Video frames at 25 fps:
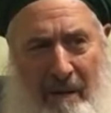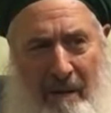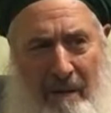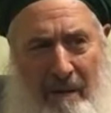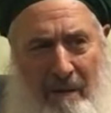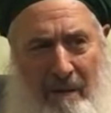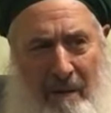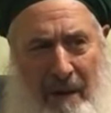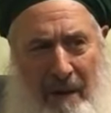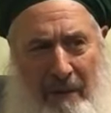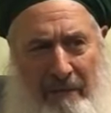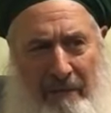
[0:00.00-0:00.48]

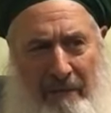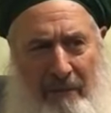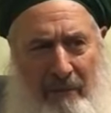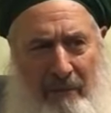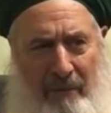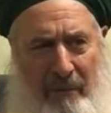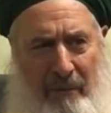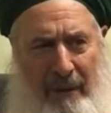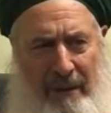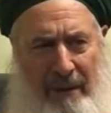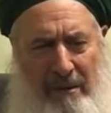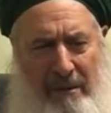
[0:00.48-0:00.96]
you have to
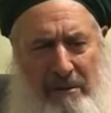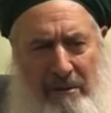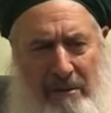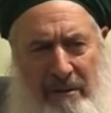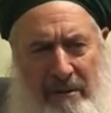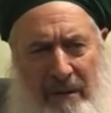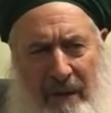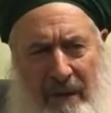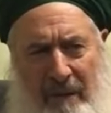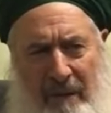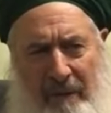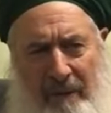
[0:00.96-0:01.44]
train
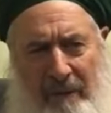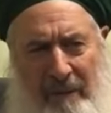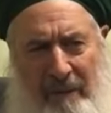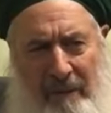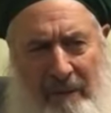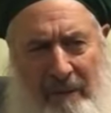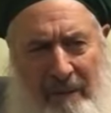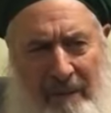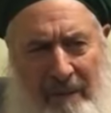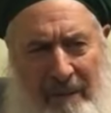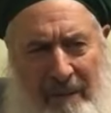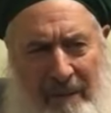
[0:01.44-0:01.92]
yourself
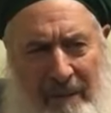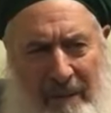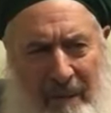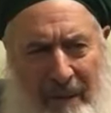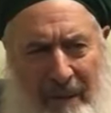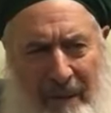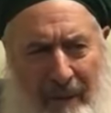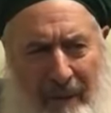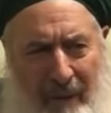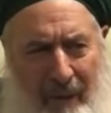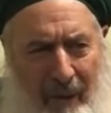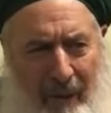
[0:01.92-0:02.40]

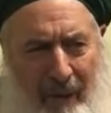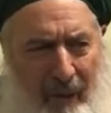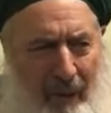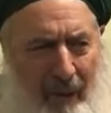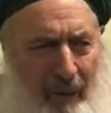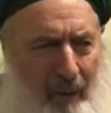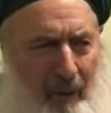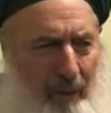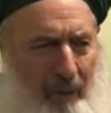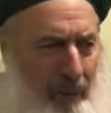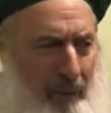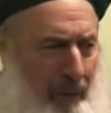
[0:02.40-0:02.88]

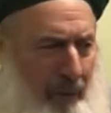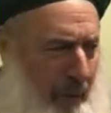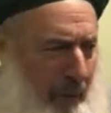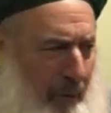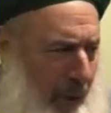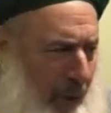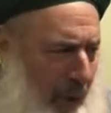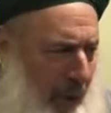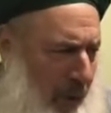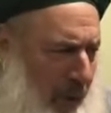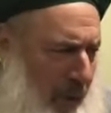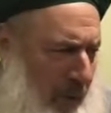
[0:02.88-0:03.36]
to
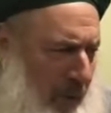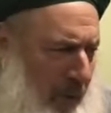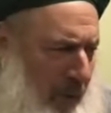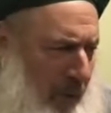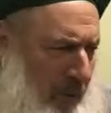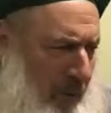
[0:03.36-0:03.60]
know